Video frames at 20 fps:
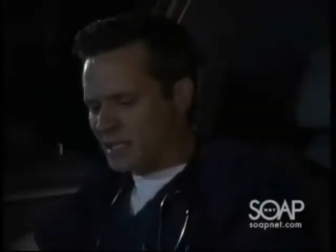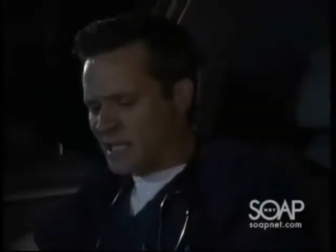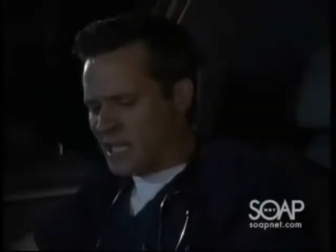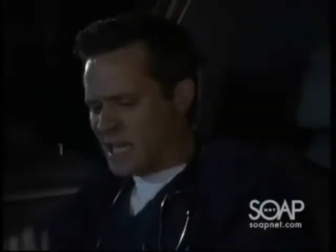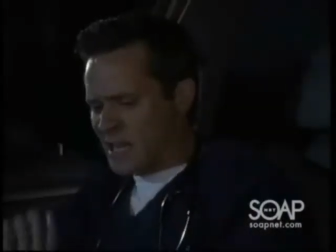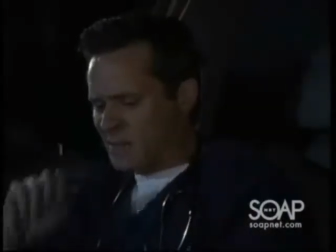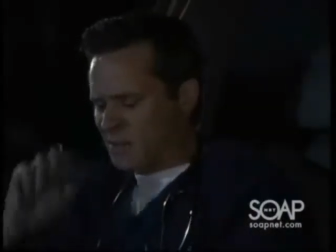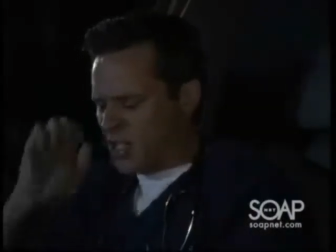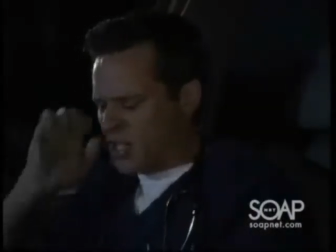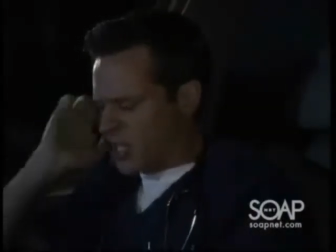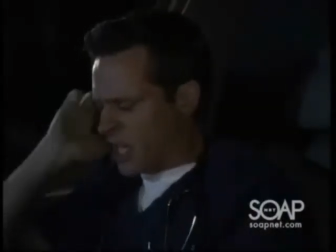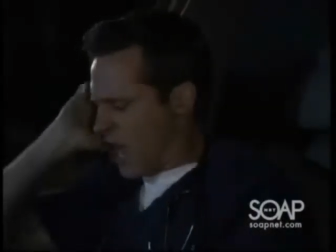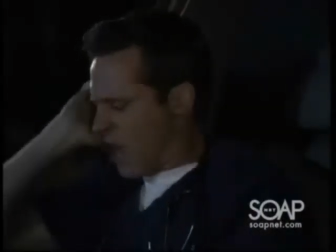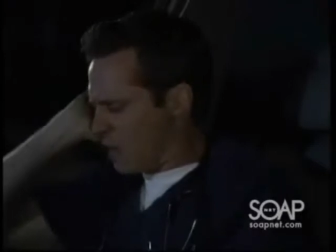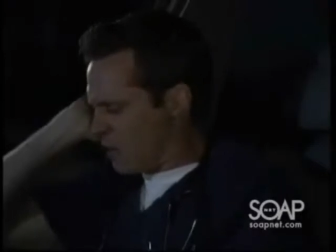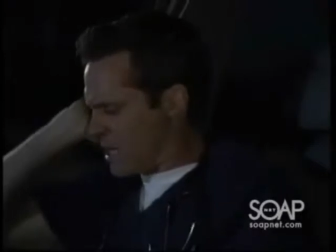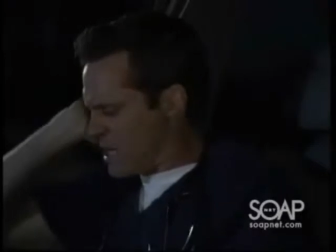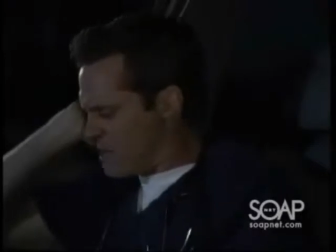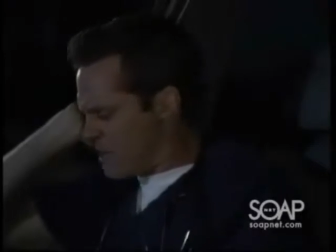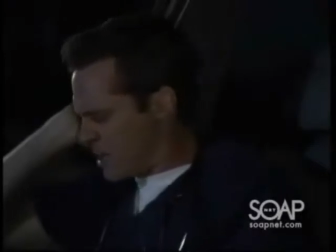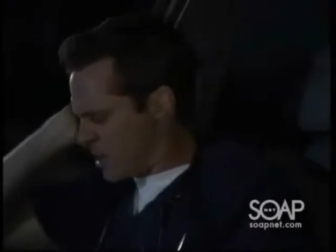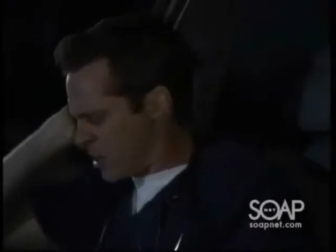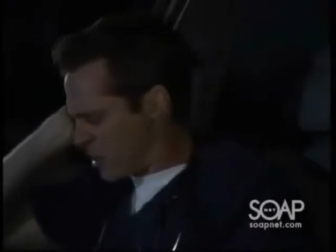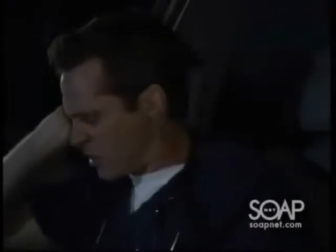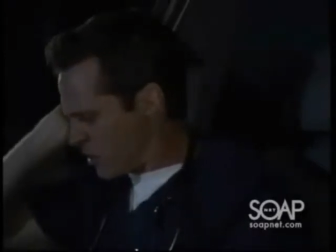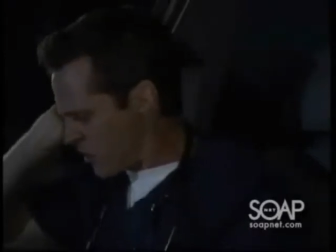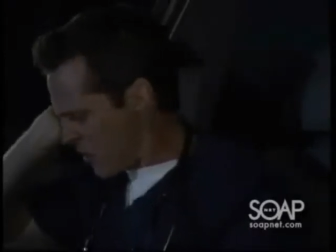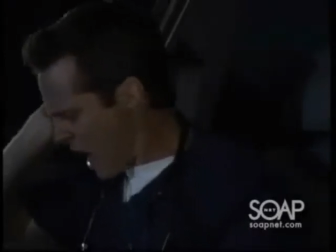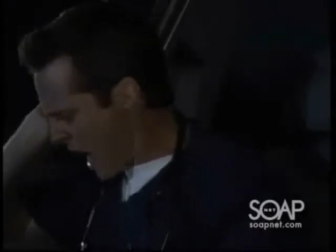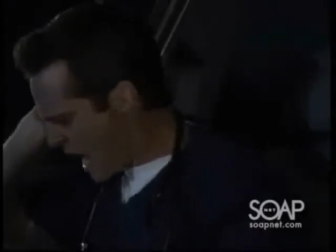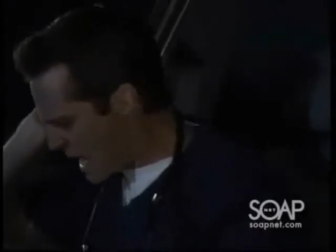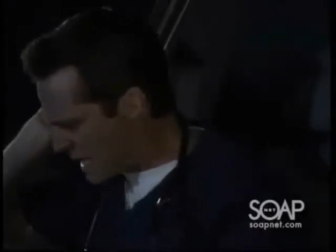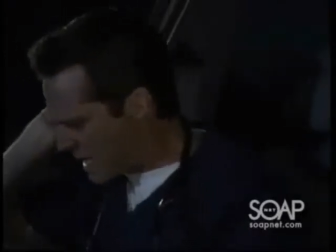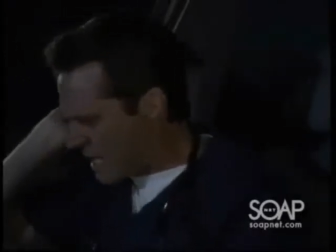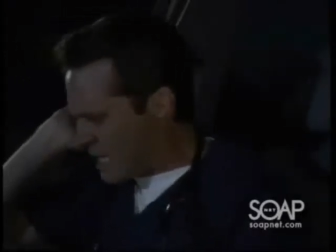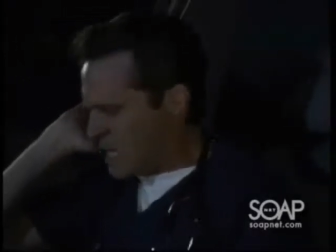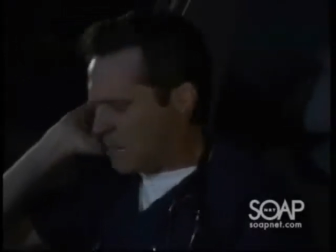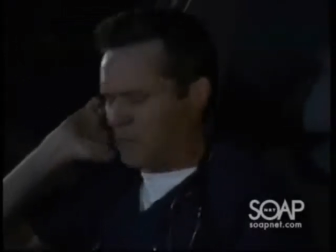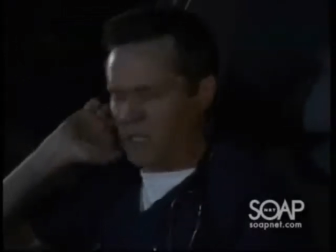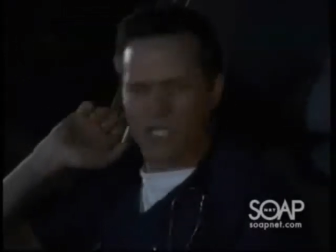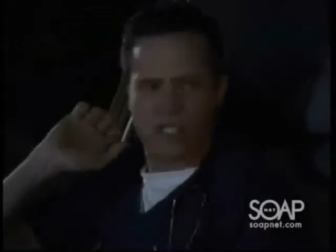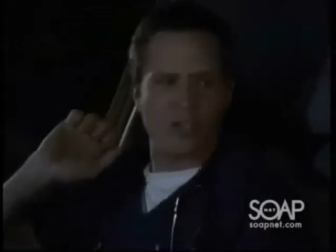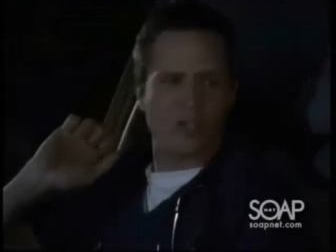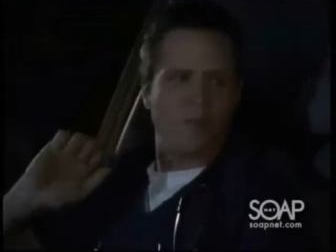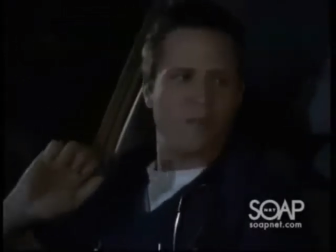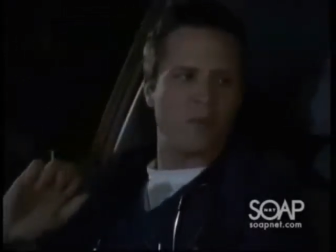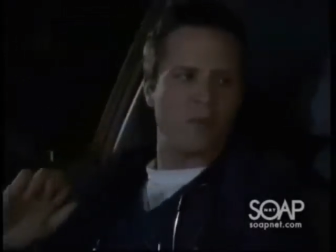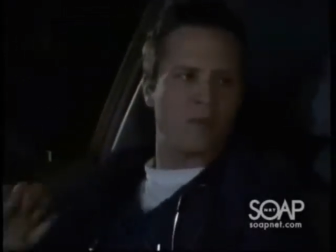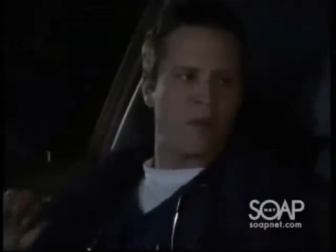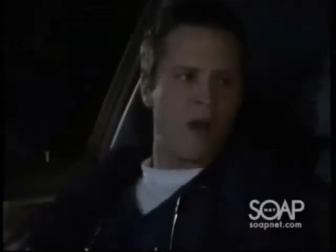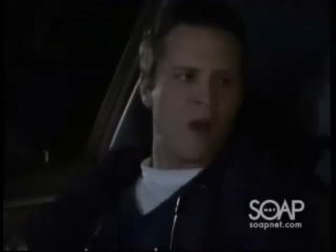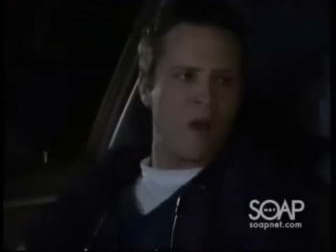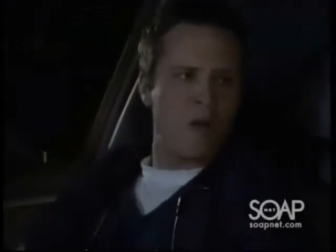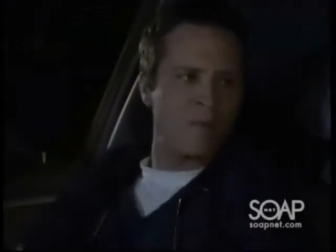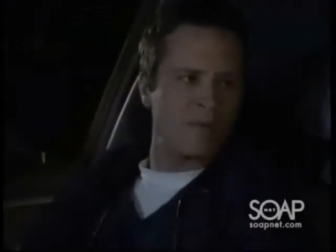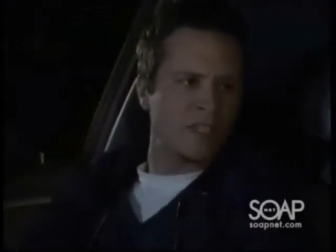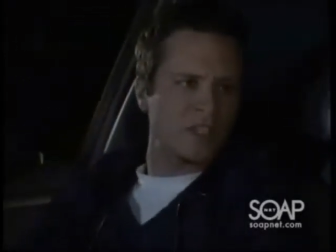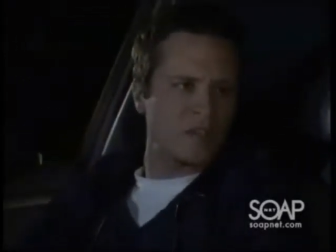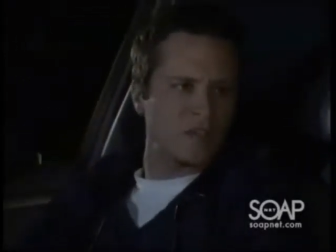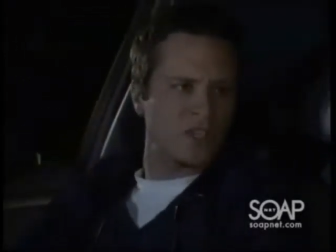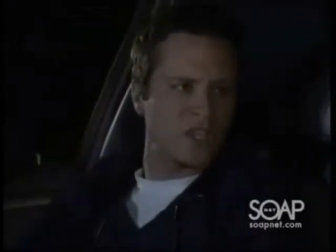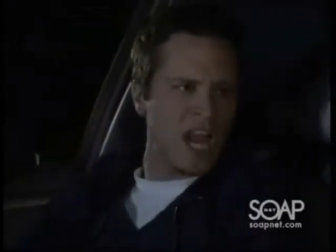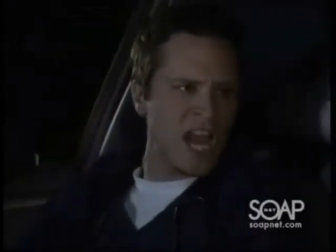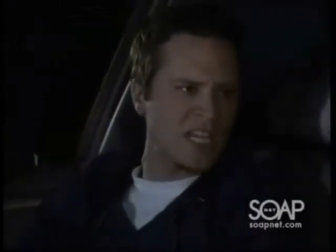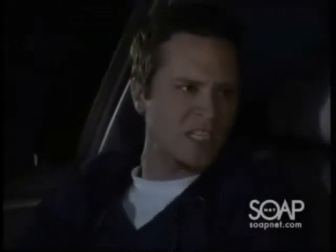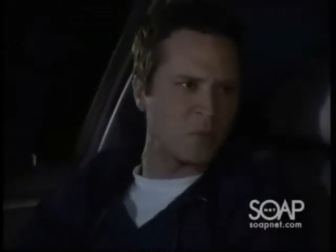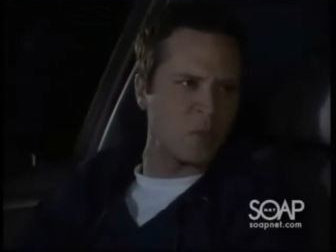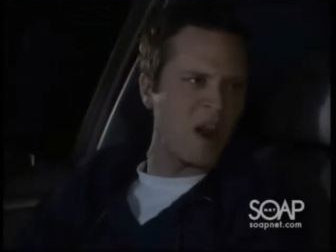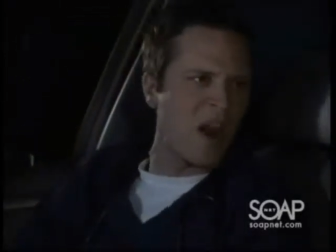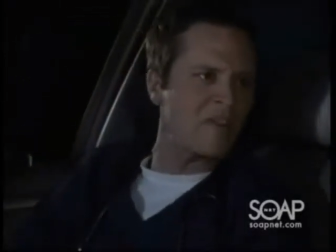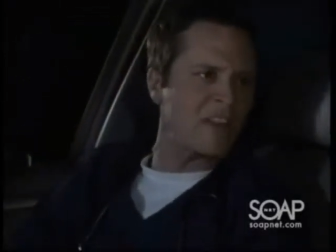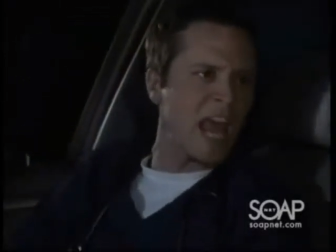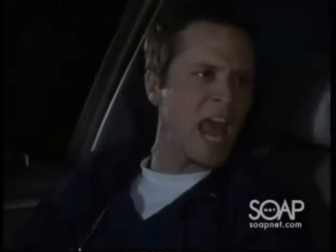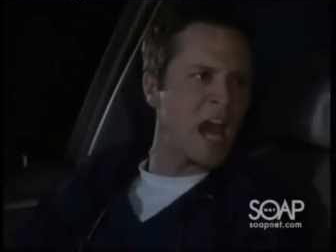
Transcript: calling names, shall we? Mr. Craig, Mr. Moreau, Mr. Jack...